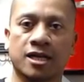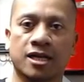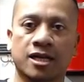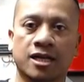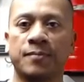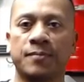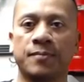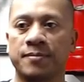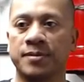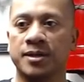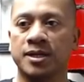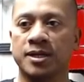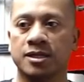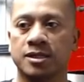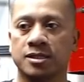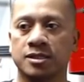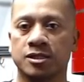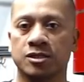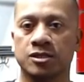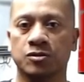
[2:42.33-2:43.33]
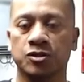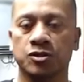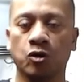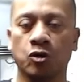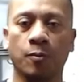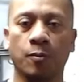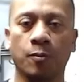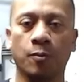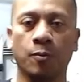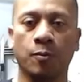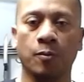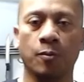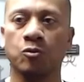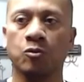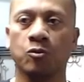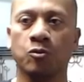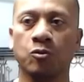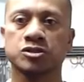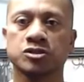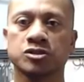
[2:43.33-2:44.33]
commitment. You know, nobody in the
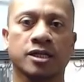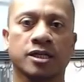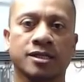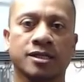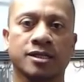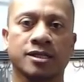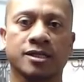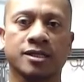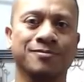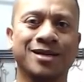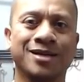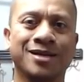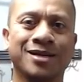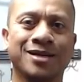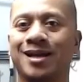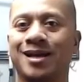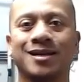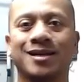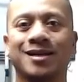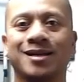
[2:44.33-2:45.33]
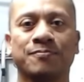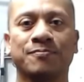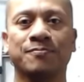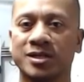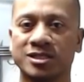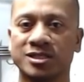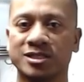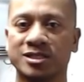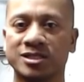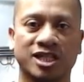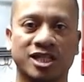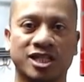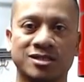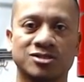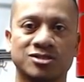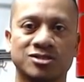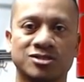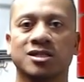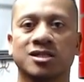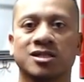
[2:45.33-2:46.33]
world is gonna make anybody
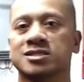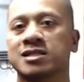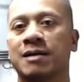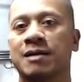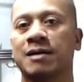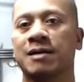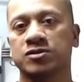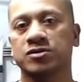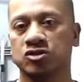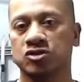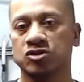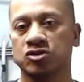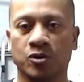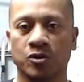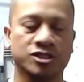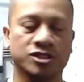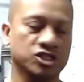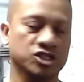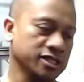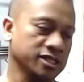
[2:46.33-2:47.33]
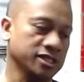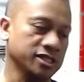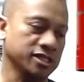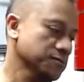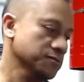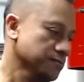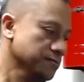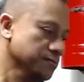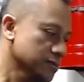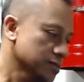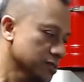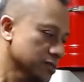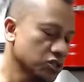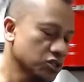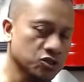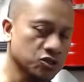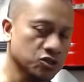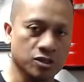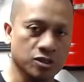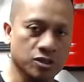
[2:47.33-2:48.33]
change unless that person want to change. You
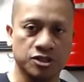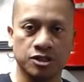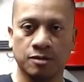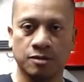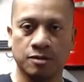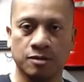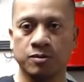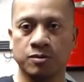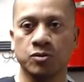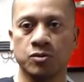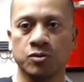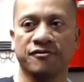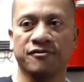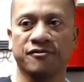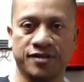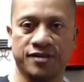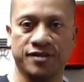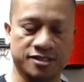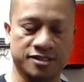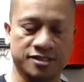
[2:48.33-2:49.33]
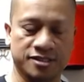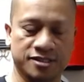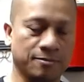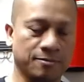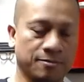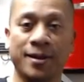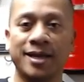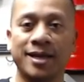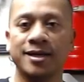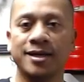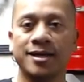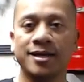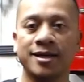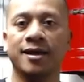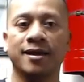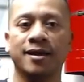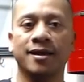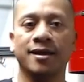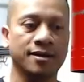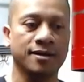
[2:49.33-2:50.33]
can talk to your blue in the face, been
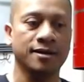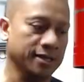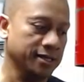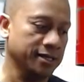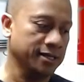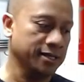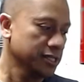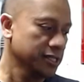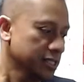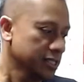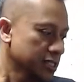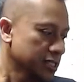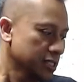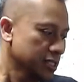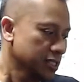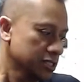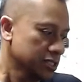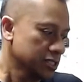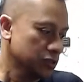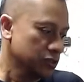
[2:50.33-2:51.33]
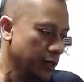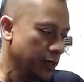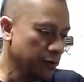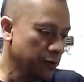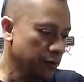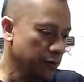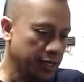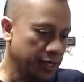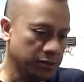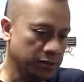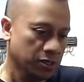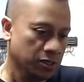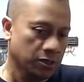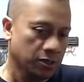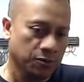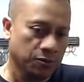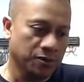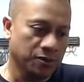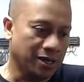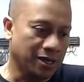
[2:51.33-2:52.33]
there and done it. So anyway,
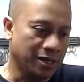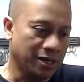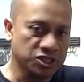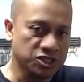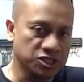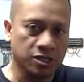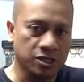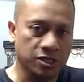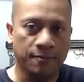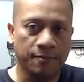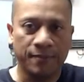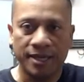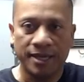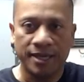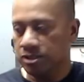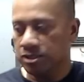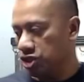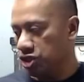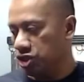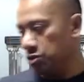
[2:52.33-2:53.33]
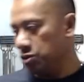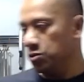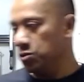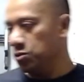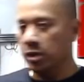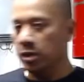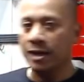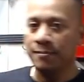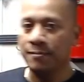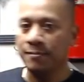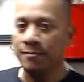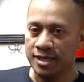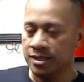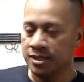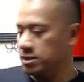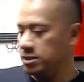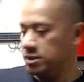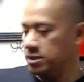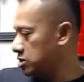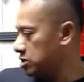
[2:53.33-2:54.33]
well, I'm just gonna make, show you what I make.
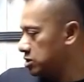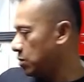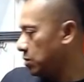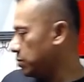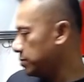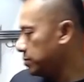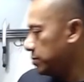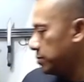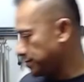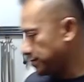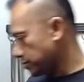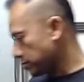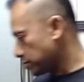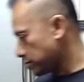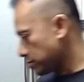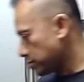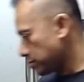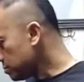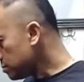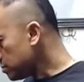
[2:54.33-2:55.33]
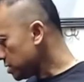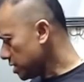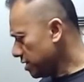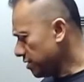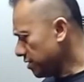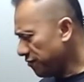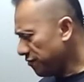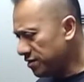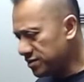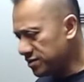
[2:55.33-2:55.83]
So it's very